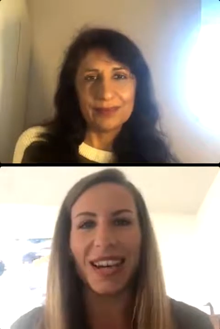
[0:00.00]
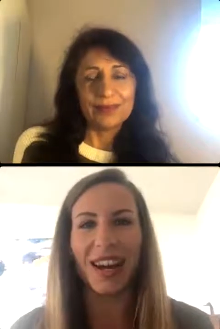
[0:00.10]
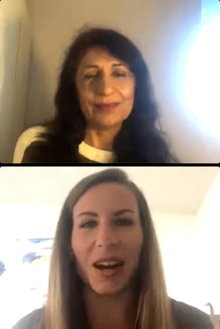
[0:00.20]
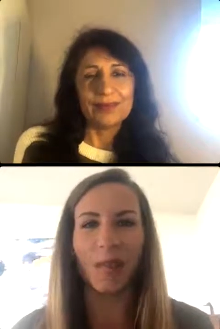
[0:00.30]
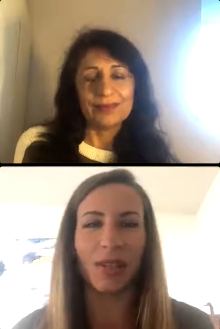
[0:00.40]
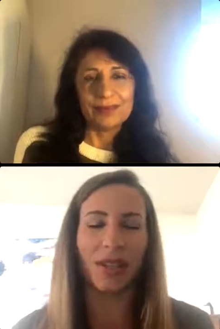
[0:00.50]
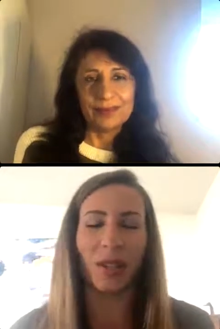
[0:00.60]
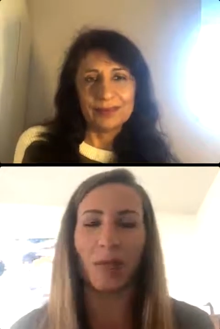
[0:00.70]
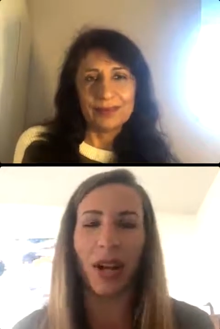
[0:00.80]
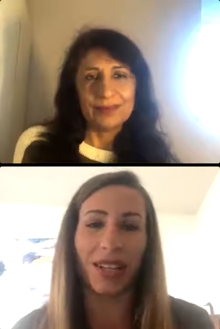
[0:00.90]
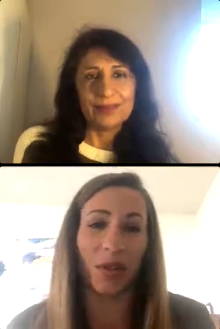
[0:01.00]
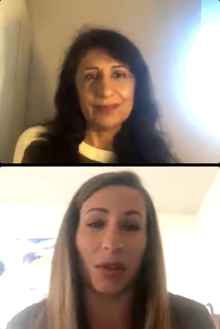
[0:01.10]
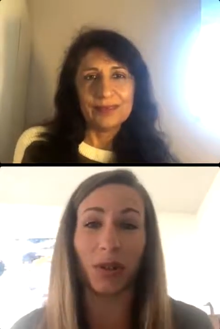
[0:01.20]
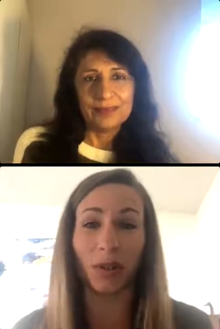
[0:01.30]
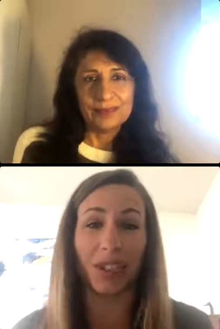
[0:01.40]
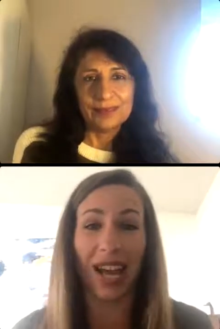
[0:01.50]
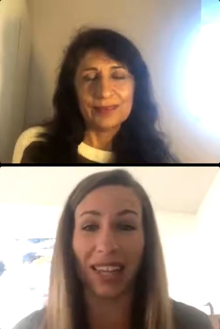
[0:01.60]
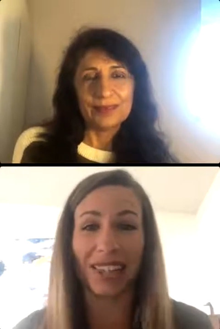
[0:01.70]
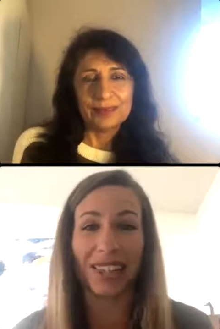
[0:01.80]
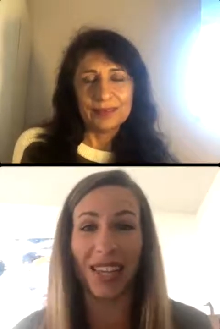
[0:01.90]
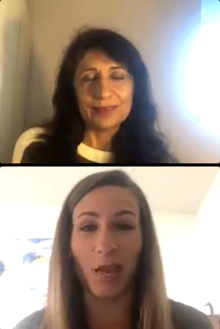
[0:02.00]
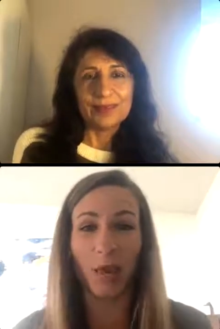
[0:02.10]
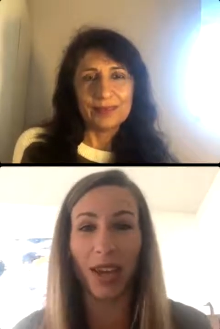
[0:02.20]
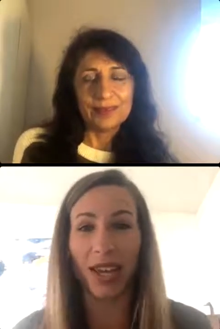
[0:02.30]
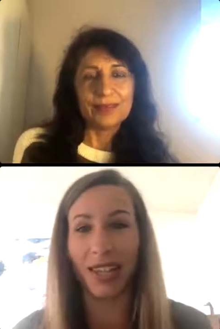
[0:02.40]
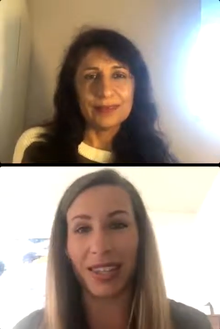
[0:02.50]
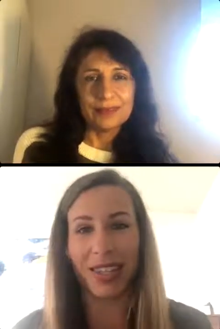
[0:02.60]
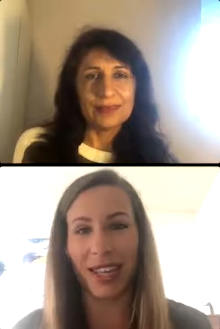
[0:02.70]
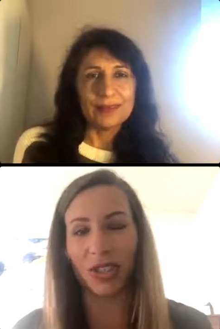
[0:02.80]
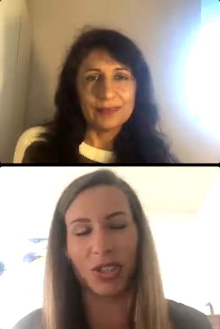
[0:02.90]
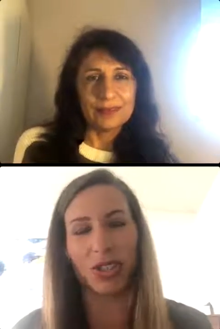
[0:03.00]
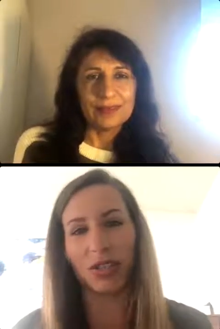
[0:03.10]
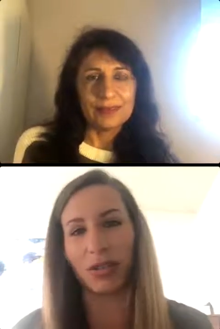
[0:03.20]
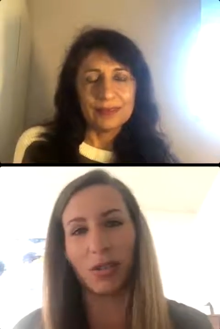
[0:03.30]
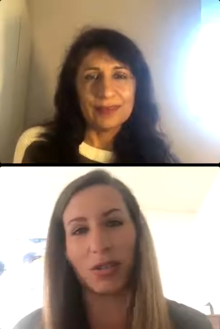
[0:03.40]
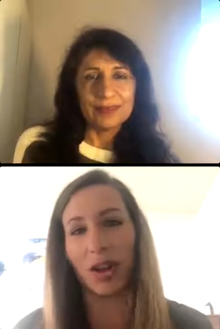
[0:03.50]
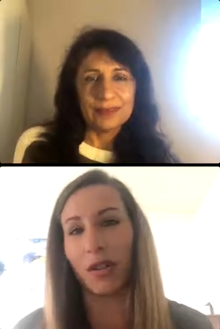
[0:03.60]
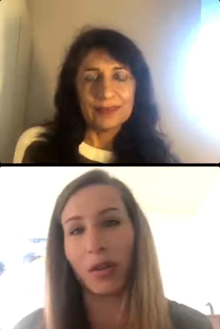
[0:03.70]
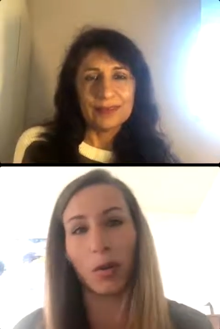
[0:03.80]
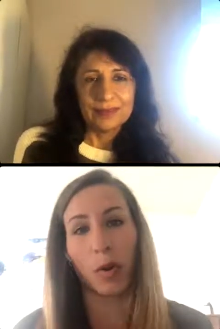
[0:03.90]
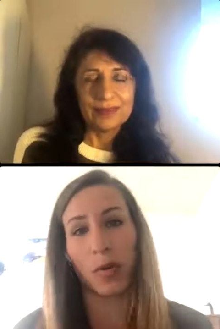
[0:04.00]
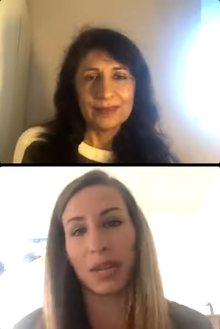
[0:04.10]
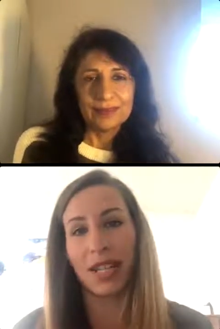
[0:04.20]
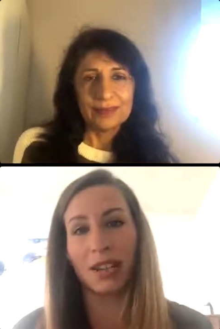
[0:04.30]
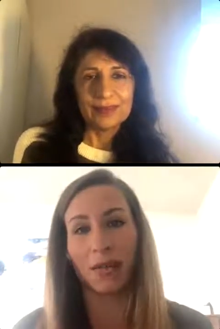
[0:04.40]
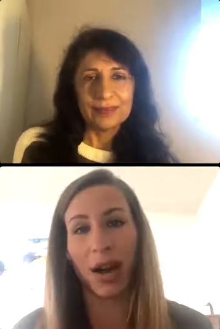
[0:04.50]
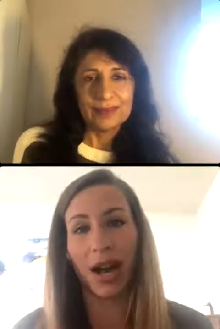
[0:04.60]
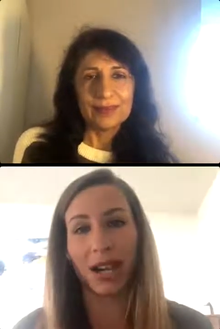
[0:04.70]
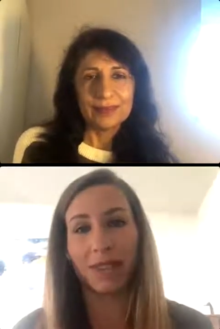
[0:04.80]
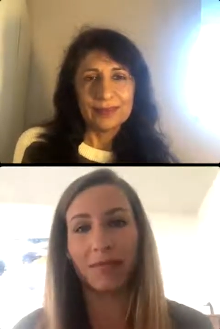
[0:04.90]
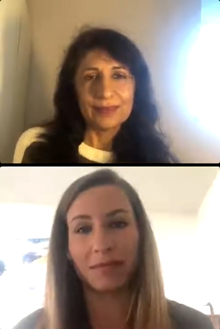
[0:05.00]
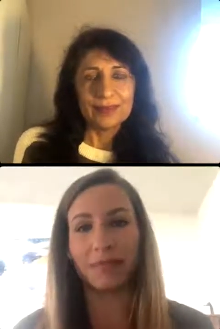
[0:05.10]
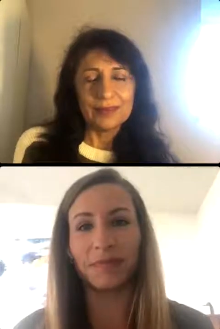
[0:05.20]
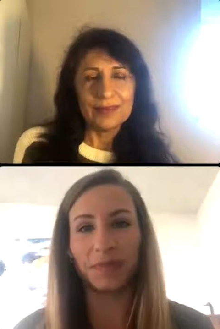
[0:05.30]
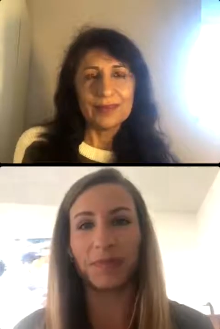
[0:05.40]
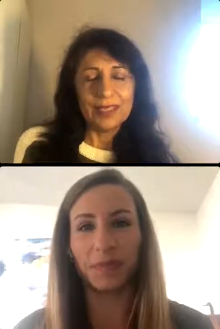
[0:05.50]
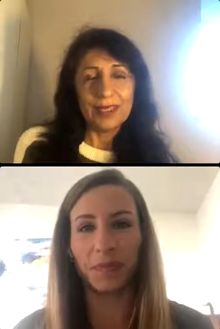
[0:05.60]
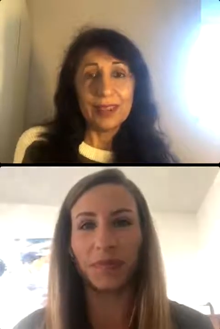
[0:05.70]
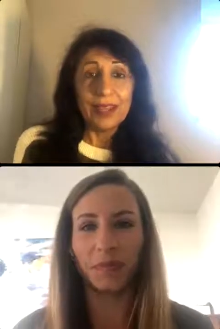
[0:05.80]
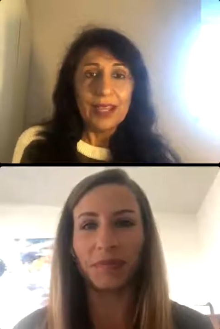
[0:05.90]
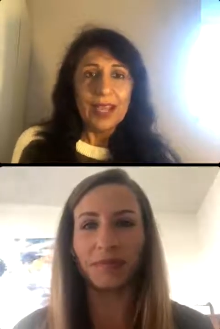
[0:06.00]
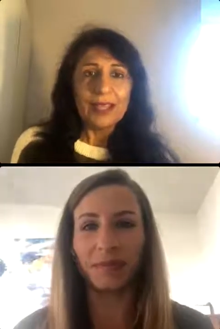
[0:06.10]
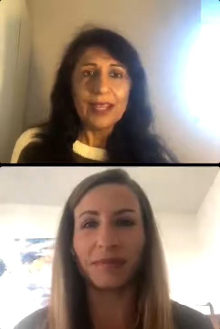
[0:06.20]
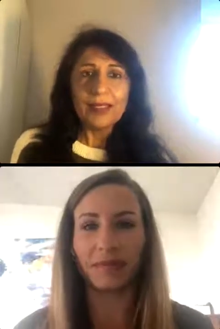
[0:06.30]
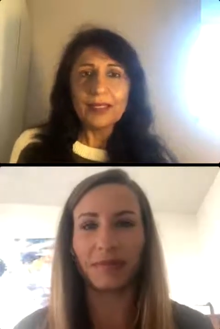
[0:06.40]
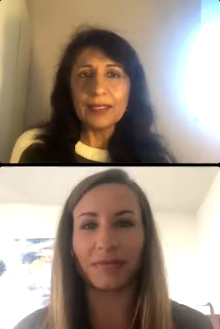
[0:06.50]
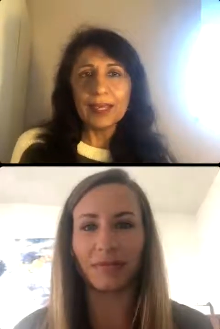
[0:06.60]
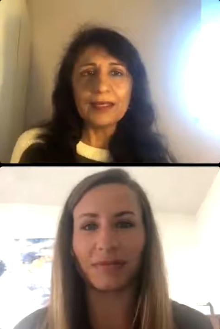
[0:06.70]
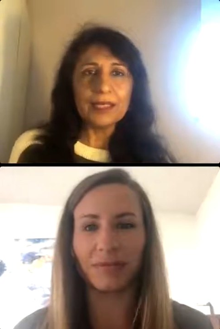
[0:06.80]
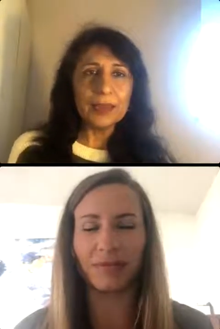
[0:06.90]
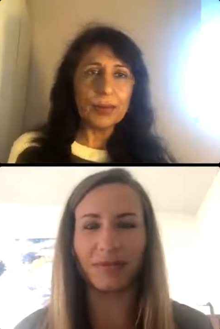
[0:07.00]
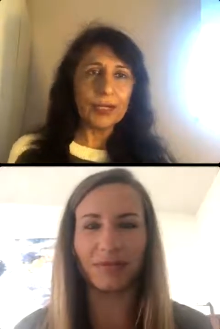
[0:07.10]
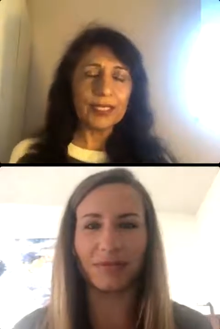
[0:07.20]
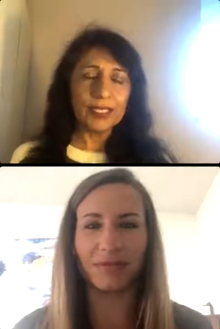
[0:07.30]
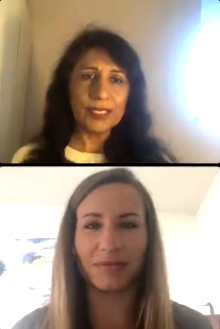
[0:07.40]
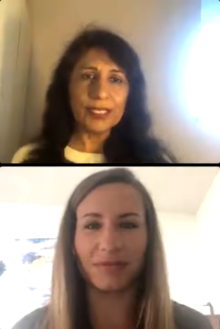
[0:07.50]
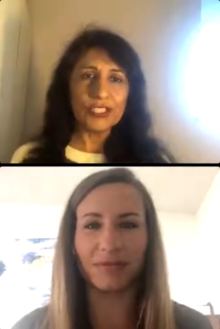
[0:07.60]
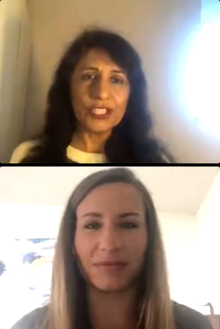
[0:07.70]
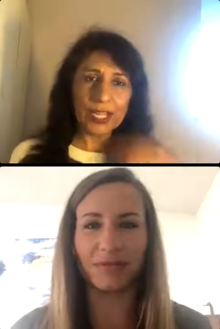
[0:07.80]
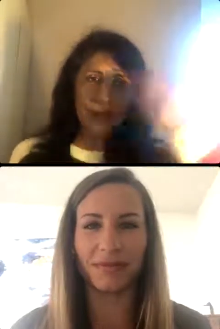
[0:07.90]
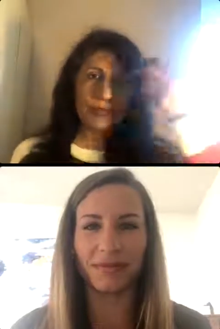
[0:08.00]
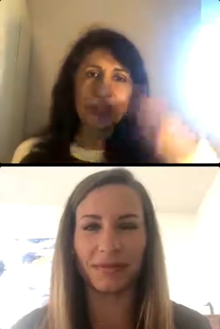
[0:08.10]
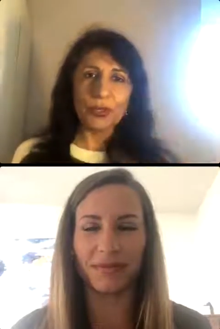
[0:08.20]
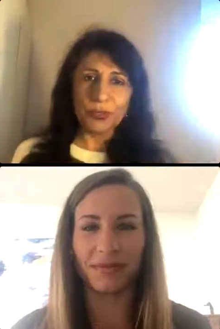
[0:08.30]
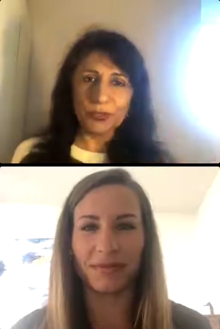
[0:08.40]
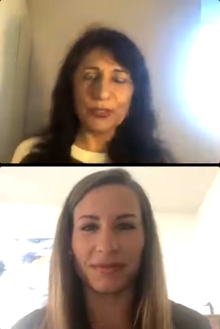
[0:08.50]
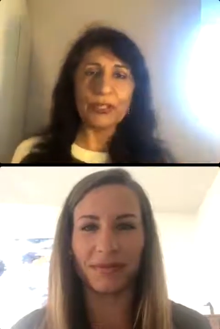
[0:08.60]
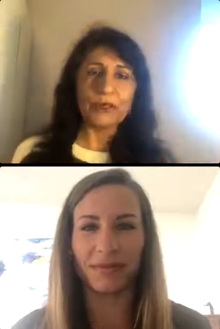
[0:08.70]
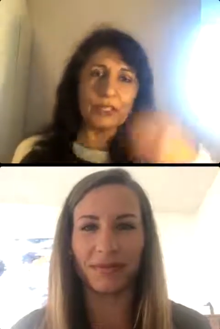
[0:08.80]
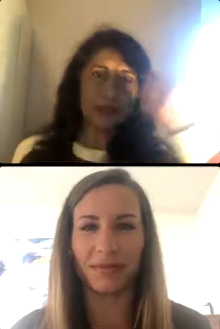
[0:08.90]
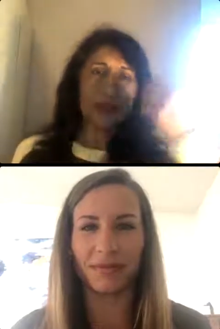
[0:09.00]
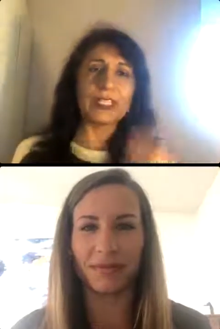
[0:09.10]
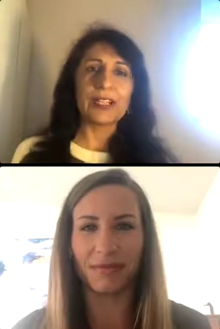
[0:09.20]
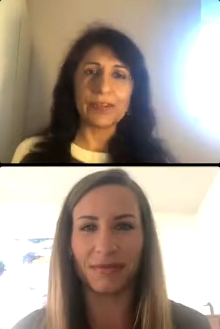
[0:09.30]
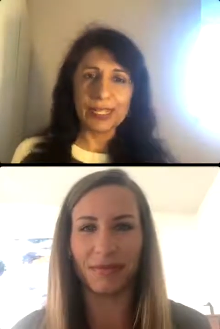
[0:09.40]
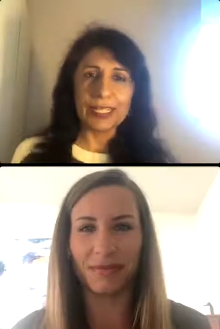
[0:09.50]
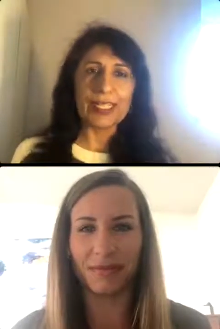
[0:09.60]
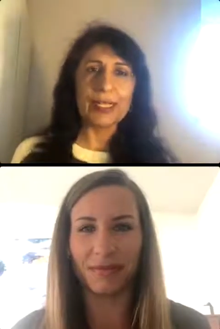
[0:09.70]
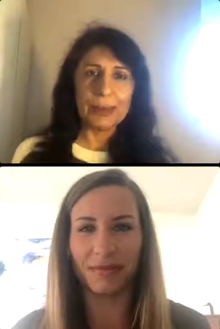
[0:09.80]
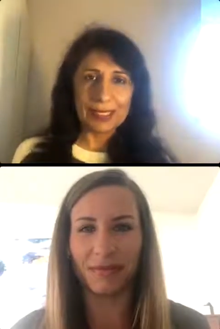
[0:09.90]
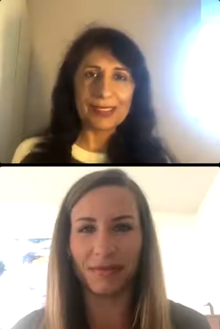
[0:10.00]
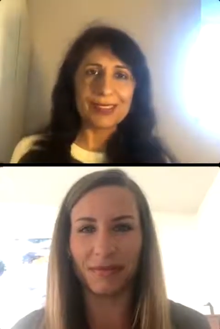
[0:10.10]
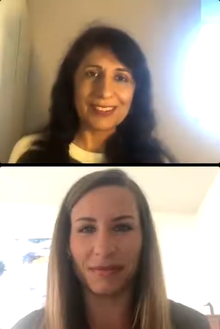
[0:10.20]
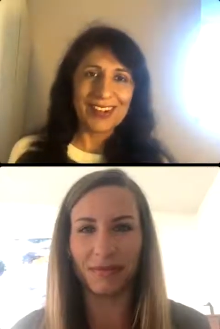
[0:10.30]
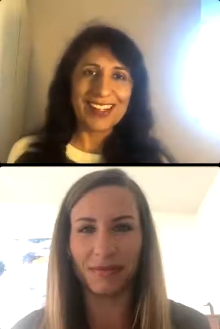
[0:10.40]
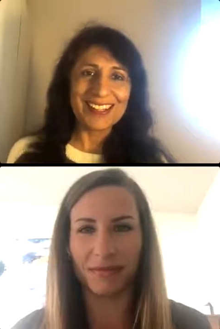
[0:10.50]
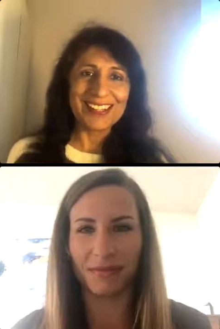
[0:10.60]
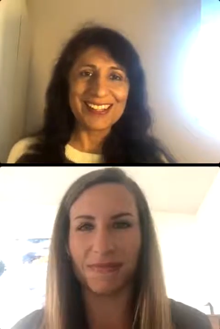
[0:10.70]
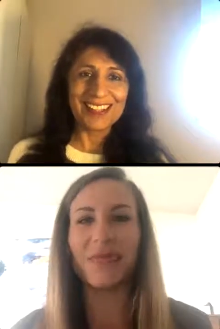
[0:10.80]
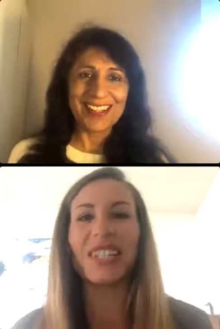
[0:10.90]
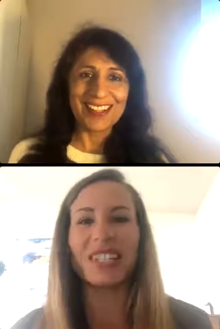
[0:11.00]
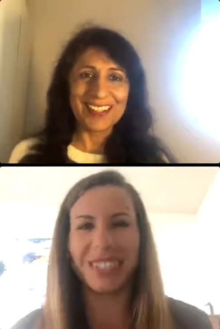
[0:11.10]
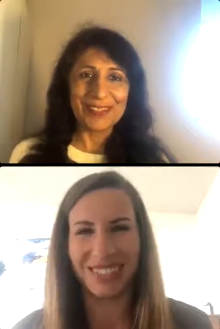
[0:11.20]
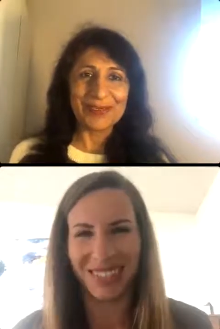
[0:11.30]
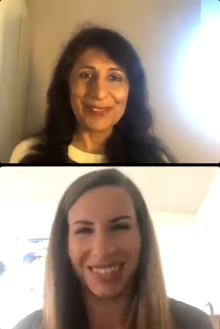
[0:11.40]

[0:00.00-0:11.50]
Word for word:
Speaker 1: um, because our body will react the same way, and that just throws all of our hormones out of whack.
Speaker 2: Yeah. And and the, I think the important thing is check with your, your with yourself on a daily basis, right? It's like a,